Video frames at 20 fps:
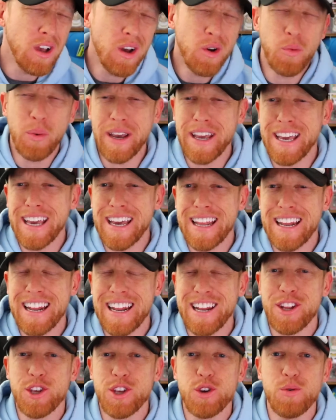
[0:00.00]
we get
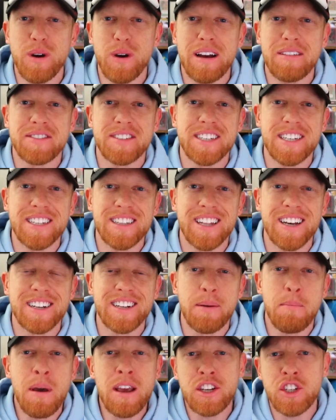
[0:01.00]
into UFC
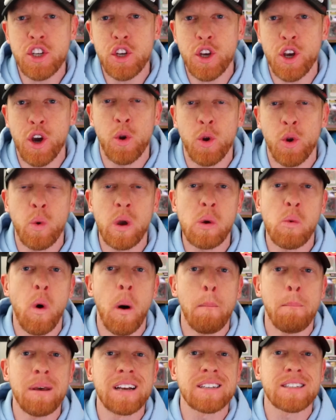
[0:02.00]
London, make sure you go to
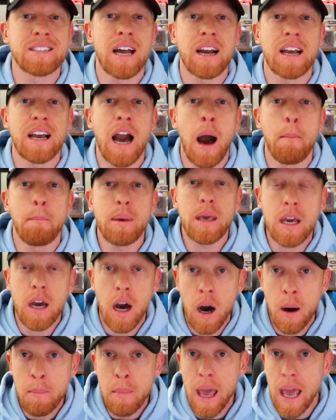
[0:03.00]
we1picks.com,
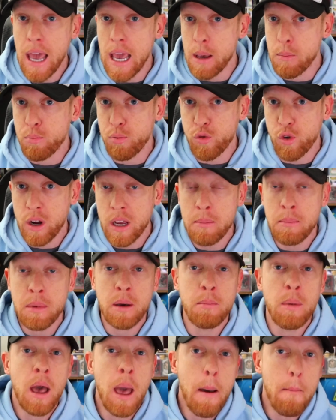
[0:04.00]
become a
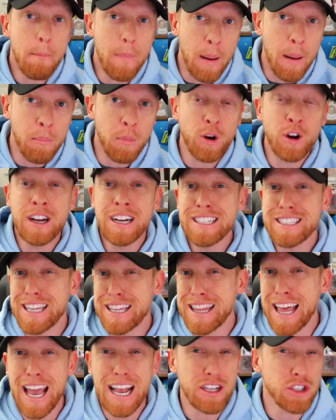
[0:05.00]
premium member
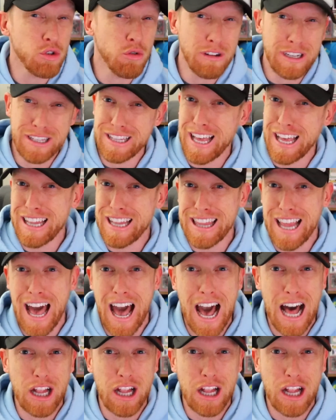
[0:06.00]
today. It's only
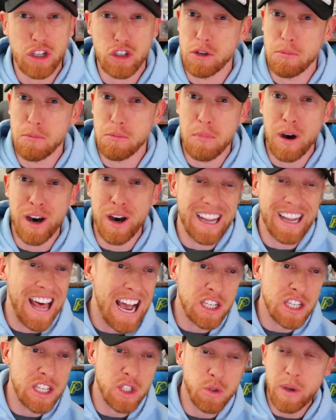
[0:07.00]
$10 a month.
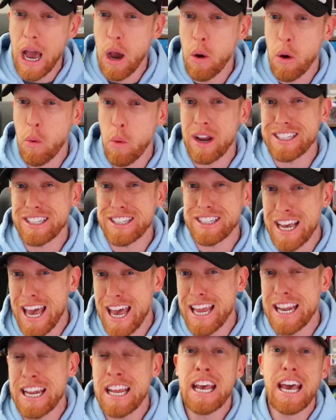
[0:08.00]
Last week I went
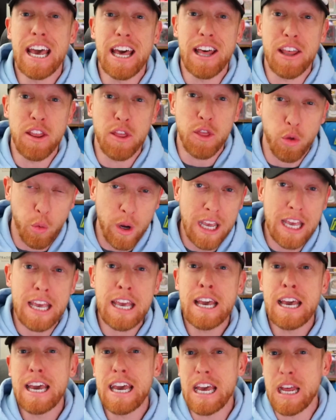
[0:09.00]

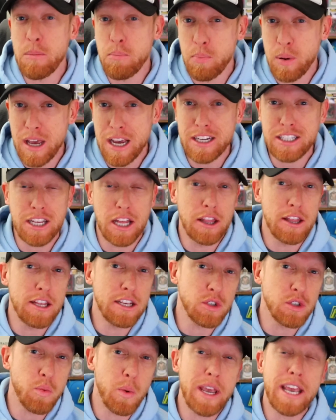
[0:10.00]
10-3 in picks, and
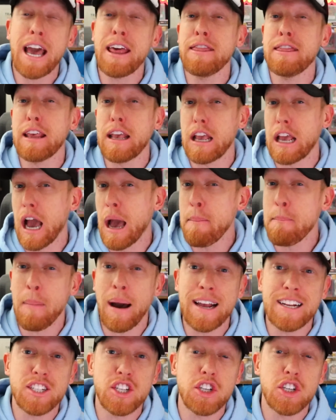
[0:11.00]
this week I think I
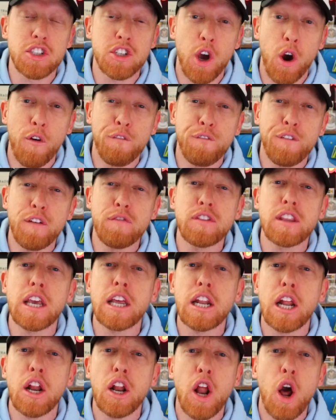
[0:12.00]
might just go
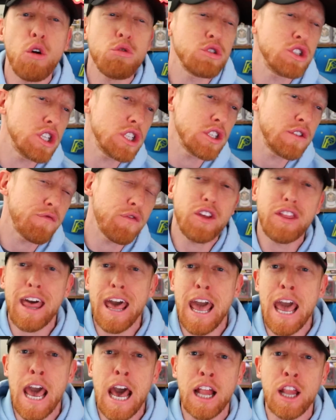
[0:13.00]
15-0 just for the
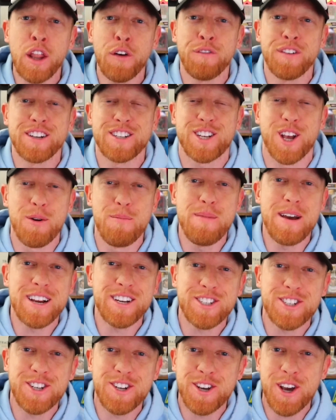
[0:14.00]
hell of it. So
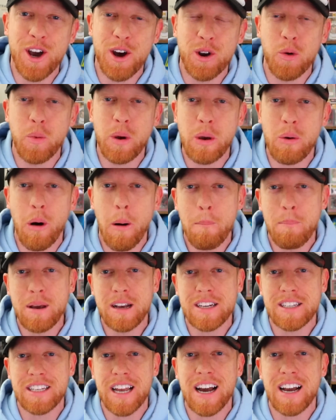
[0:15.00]
make sure you go to
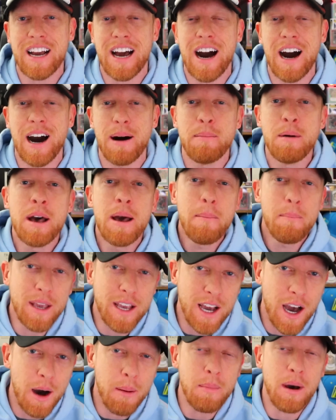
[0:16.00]
we1picks.com,
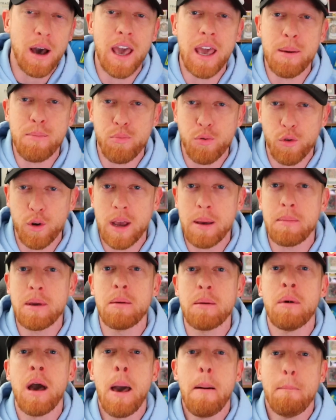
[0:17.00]
become a
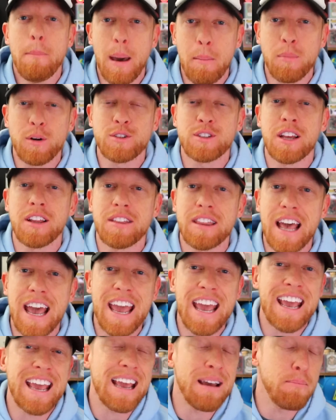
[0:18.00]
premium member
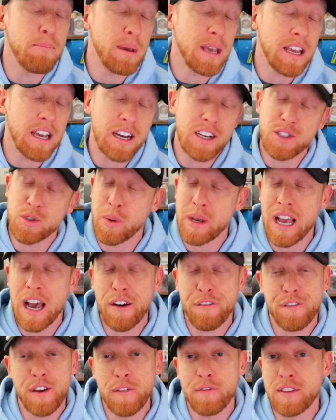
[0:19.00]
today, and because we
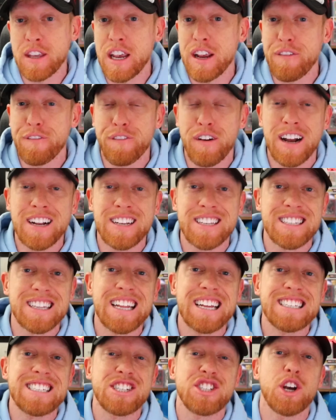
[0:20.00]
got 15 fights,
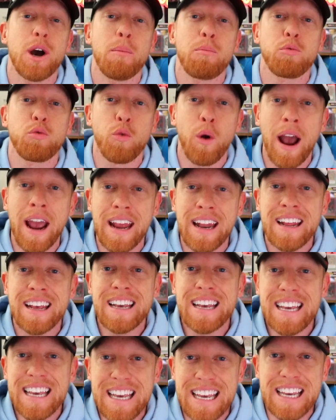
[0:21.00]
let's jump right
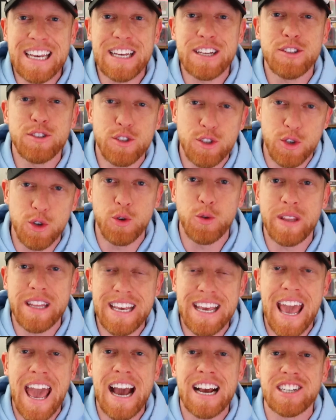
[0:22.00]
into
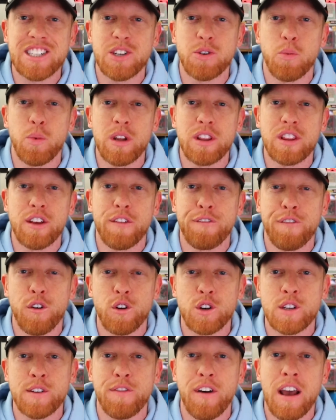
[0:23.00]
the action with the
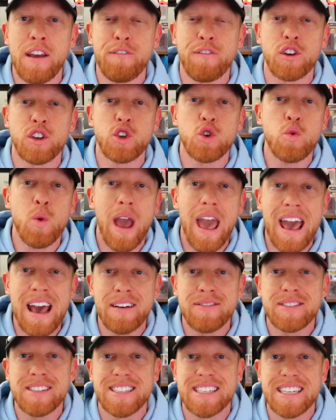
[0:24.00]
first fight for
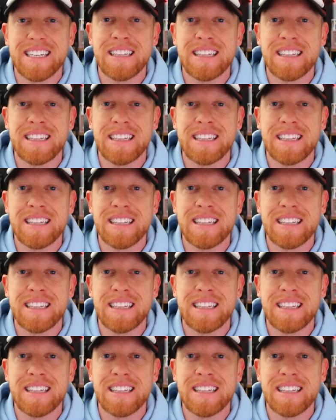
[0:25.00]
UFC